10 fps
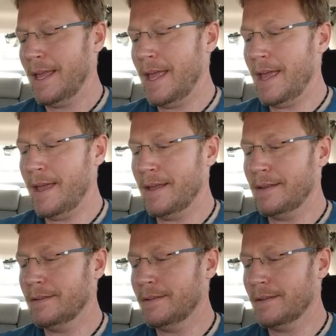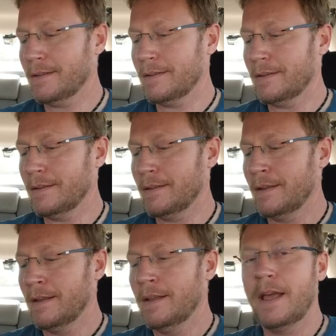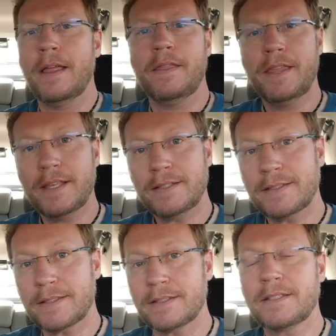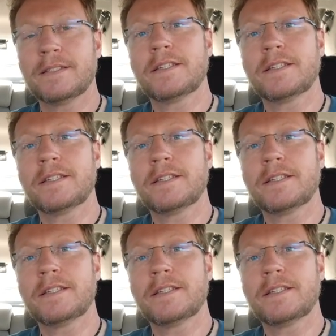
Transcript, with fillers: And this